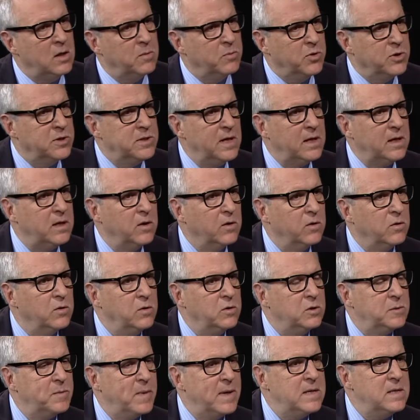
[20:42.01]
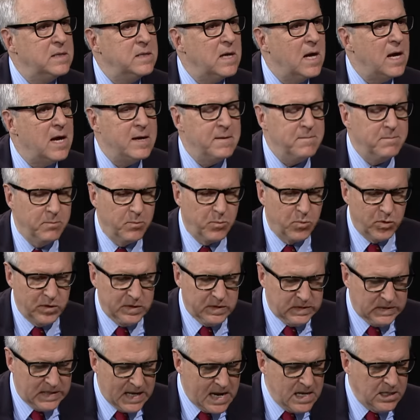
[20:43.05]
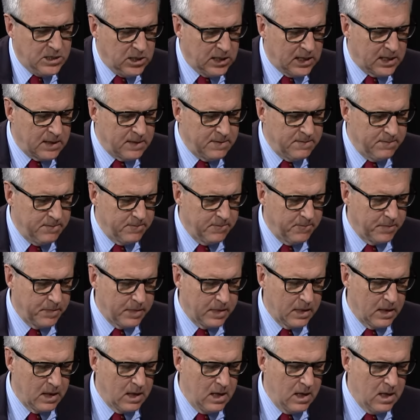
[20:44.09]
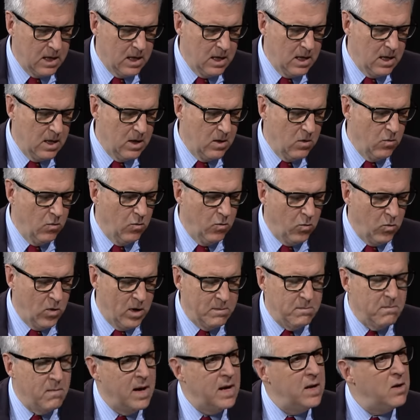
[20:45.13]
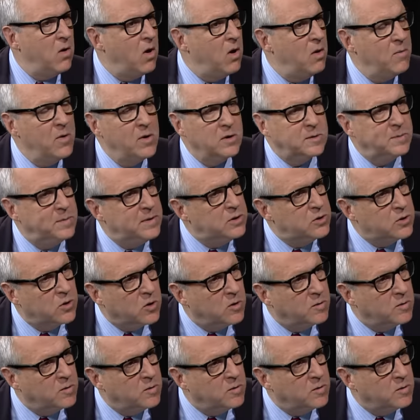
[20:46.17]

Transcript: in particular, you spend time presenting what might almost be